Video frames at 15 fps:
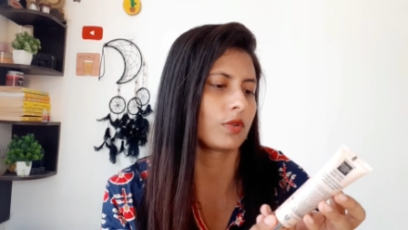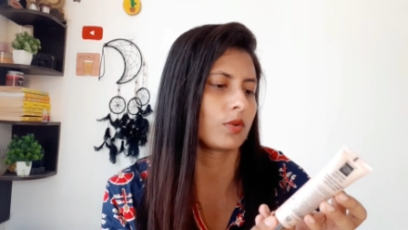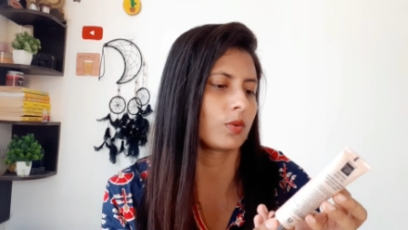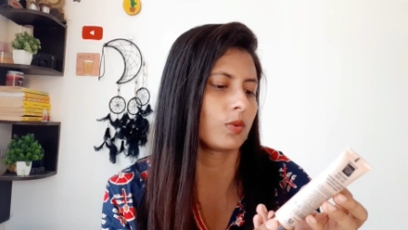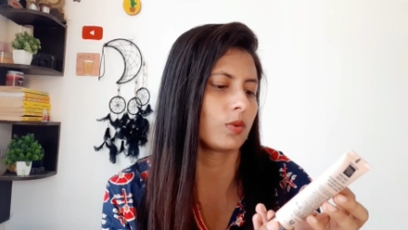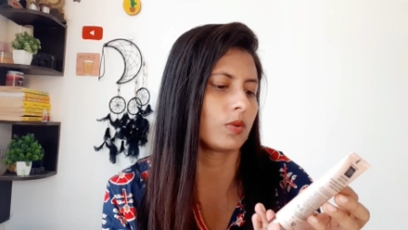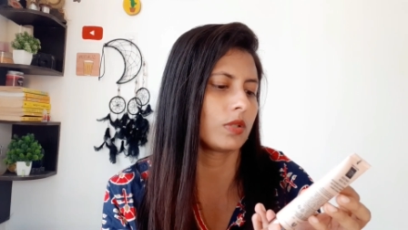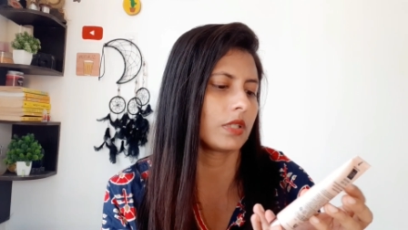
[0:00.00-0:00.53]

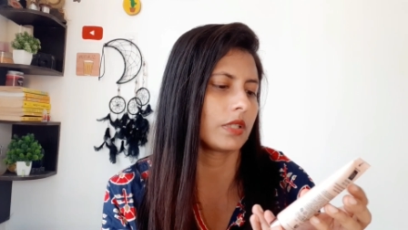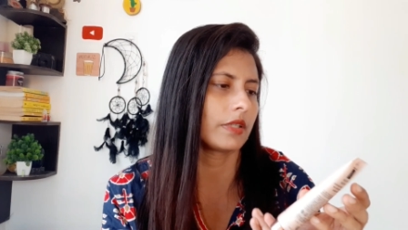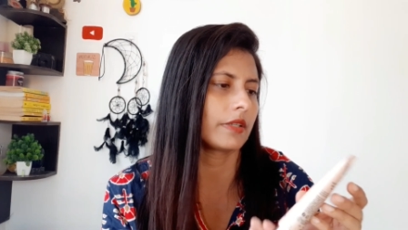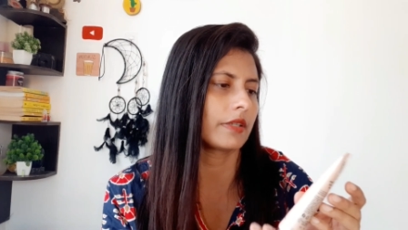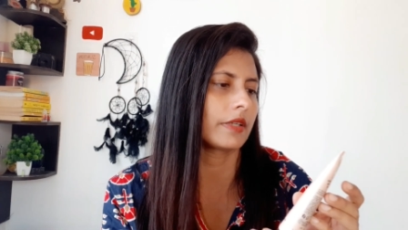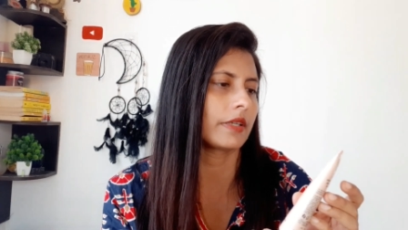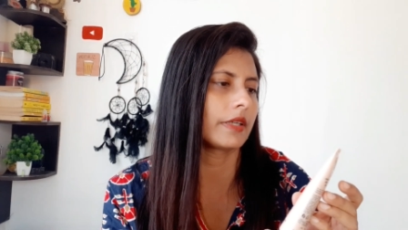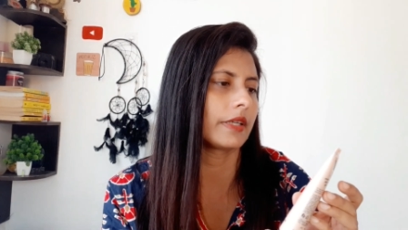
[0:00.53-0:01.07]

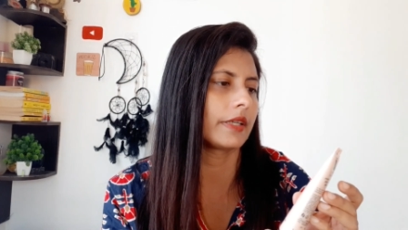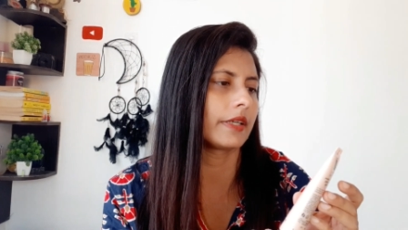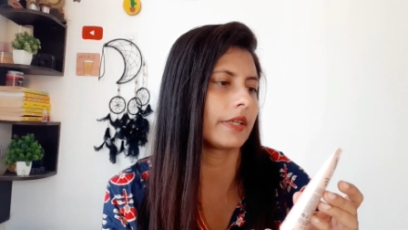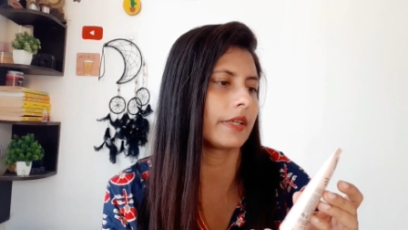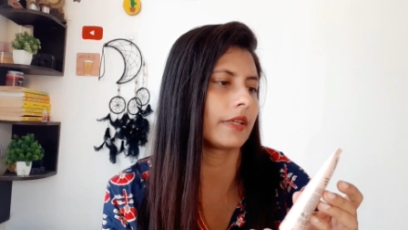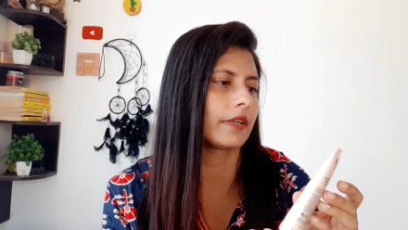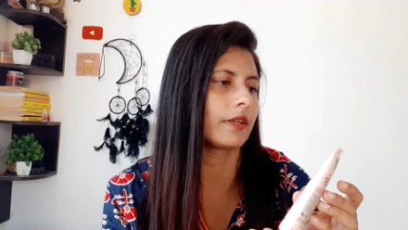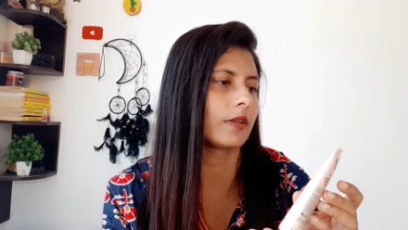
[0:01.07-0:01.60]

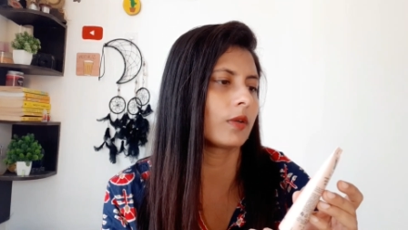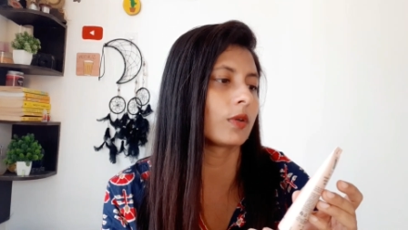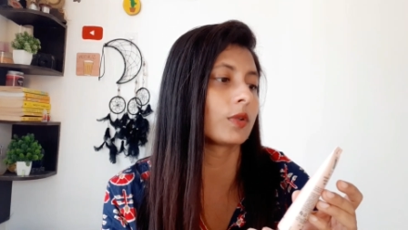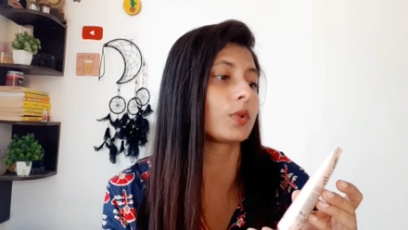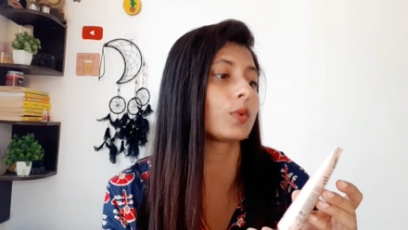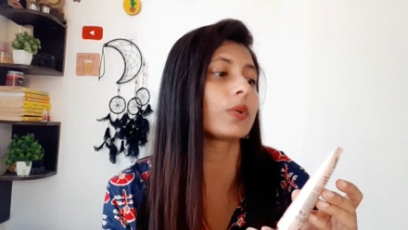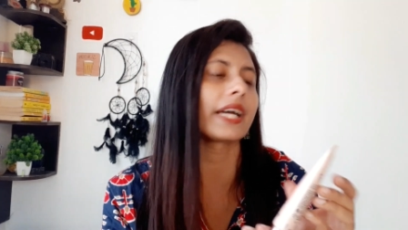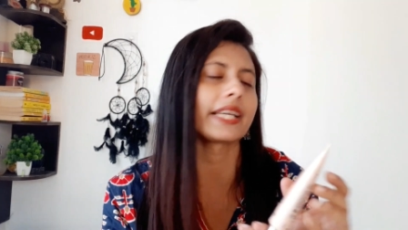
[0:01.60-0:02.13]

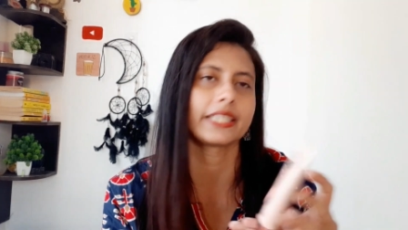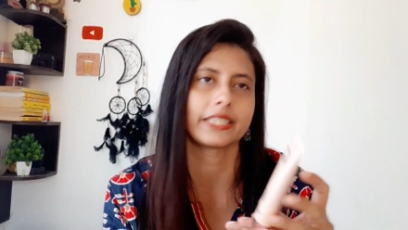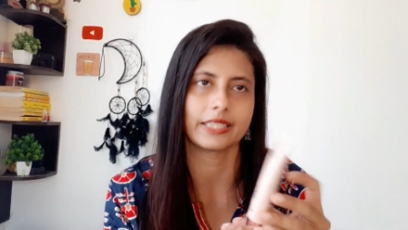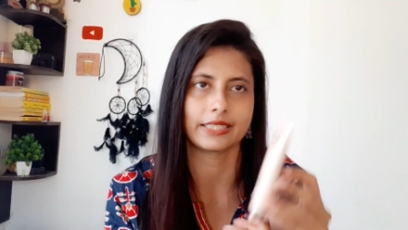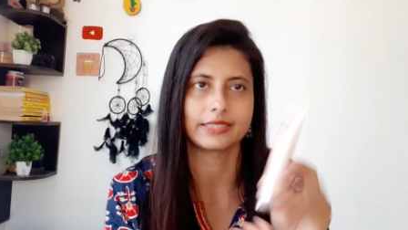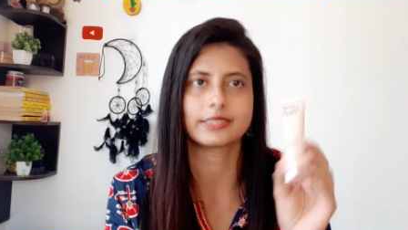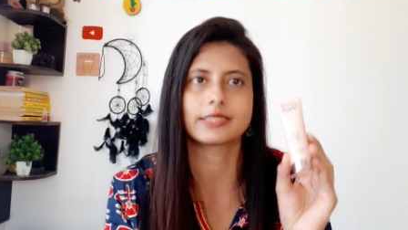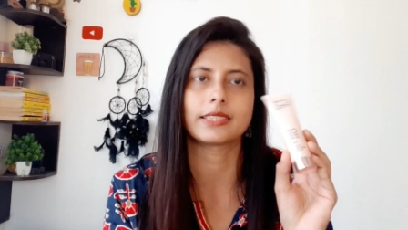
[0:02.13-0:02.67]

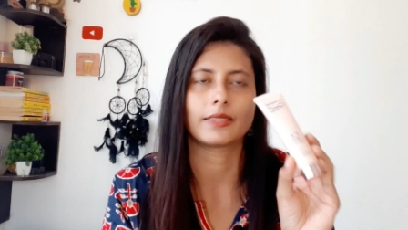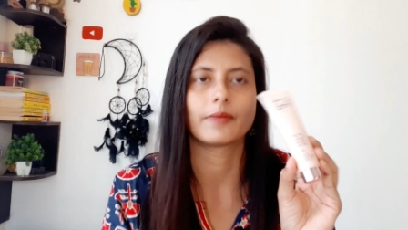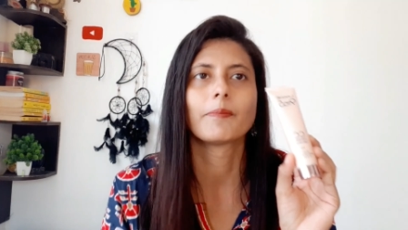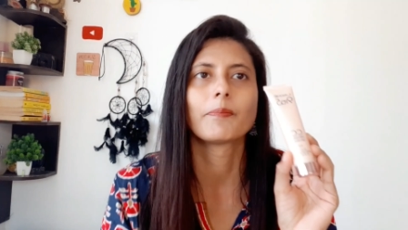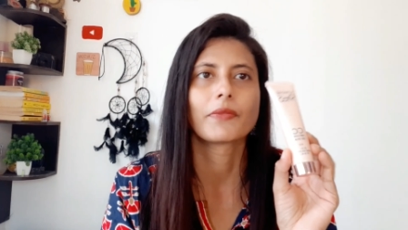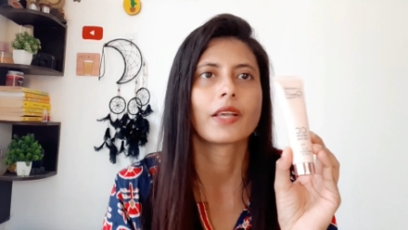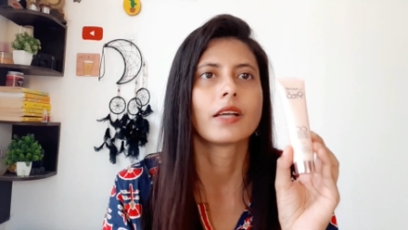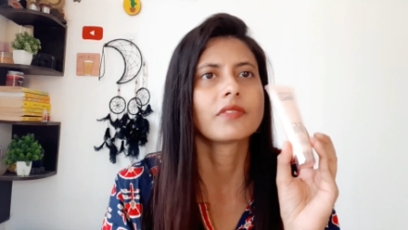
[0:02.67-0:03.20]
299. See,
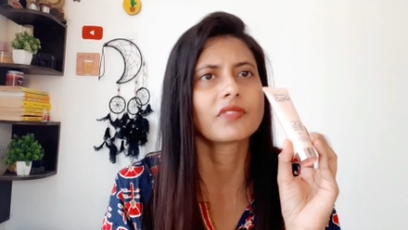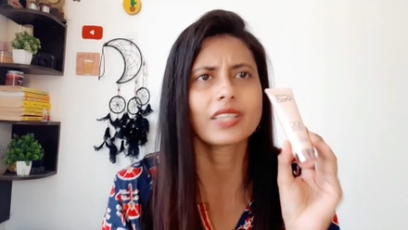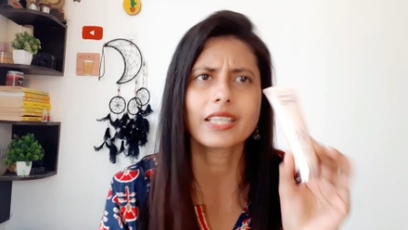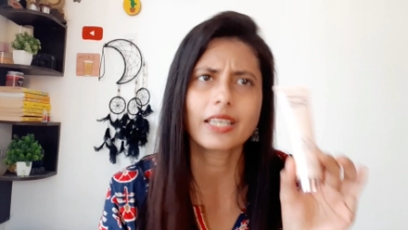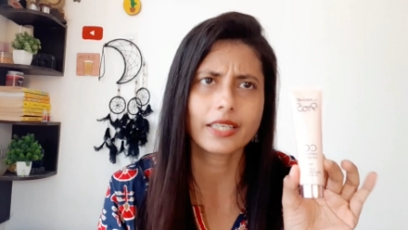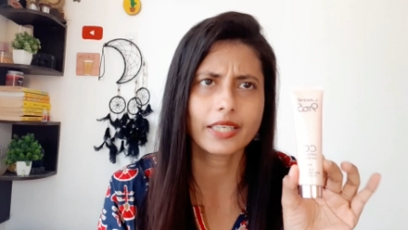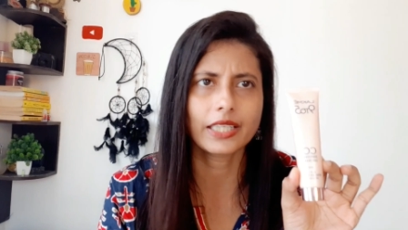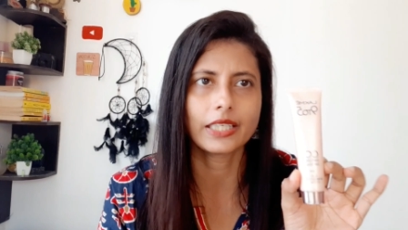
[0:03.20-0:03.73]

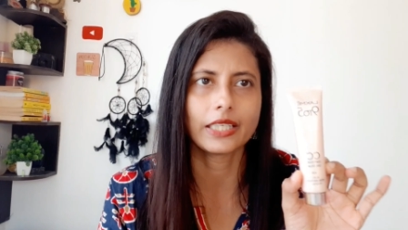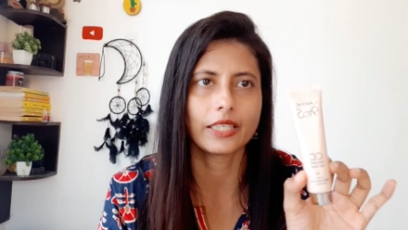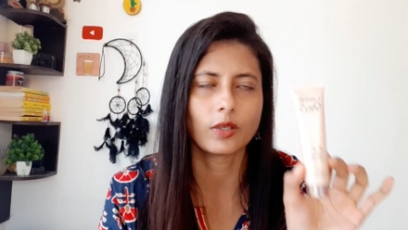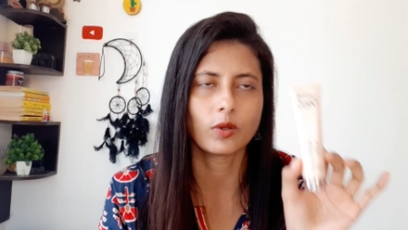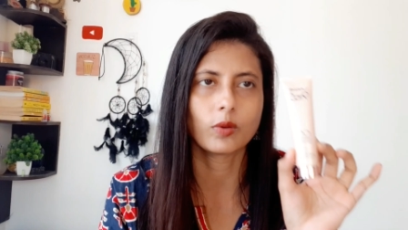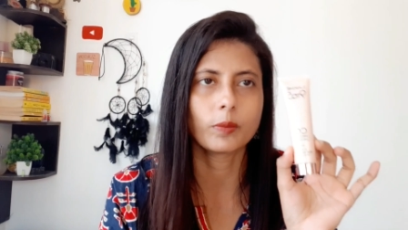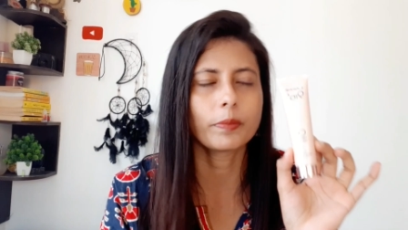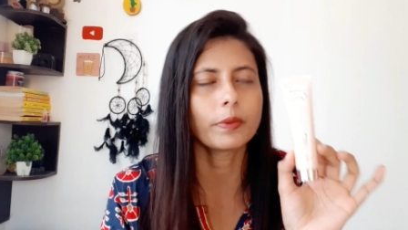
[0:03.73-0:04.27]
300 hi le
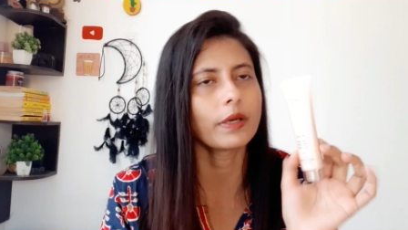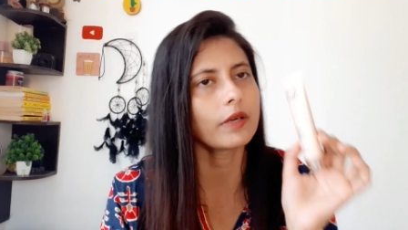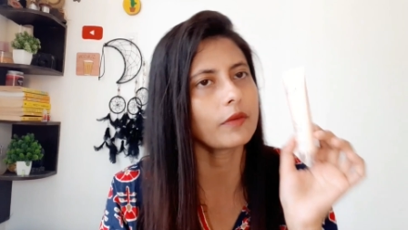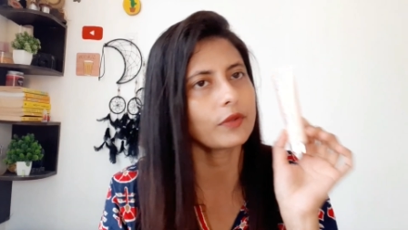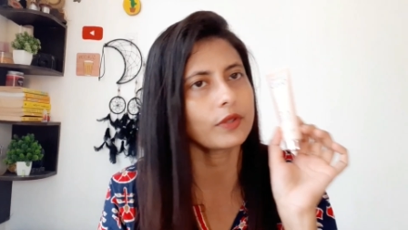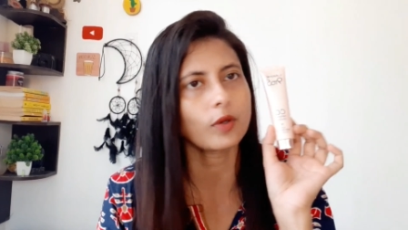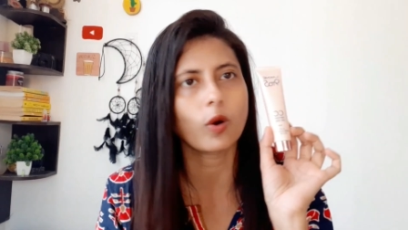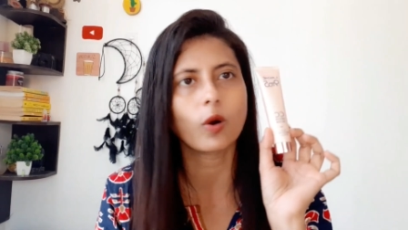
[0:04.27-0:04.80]
lo, par
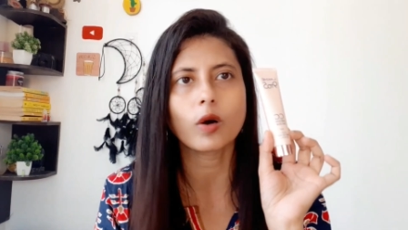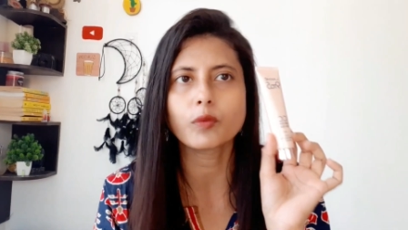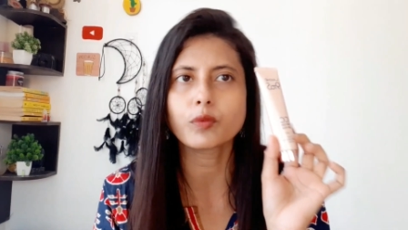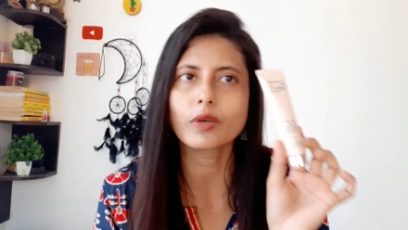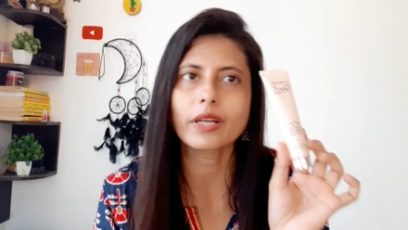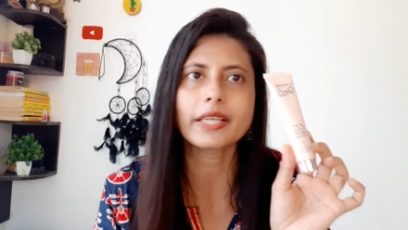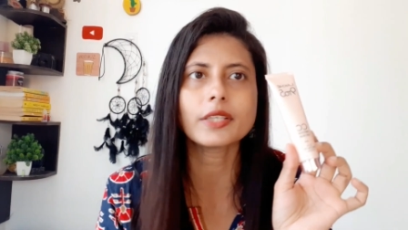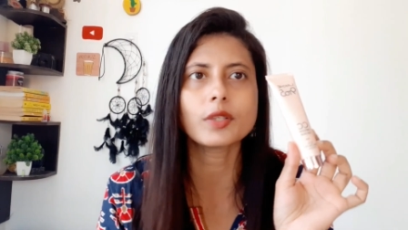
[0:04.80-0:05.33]
for
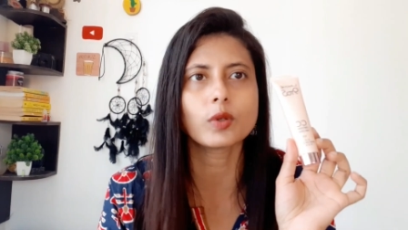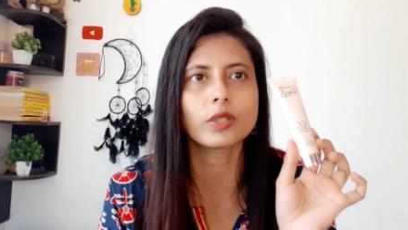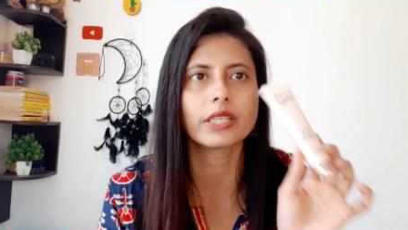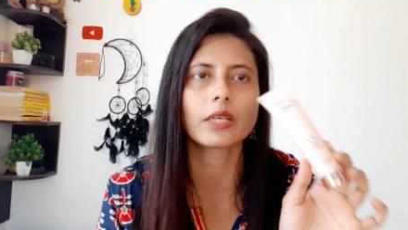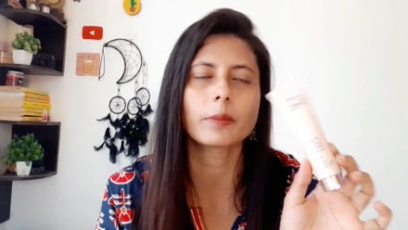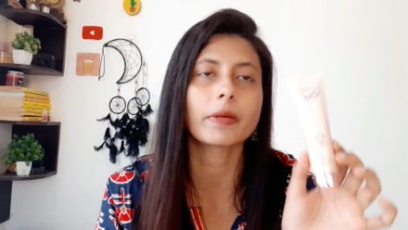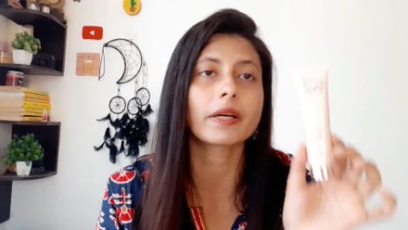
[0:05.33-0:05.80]
offline you'll get.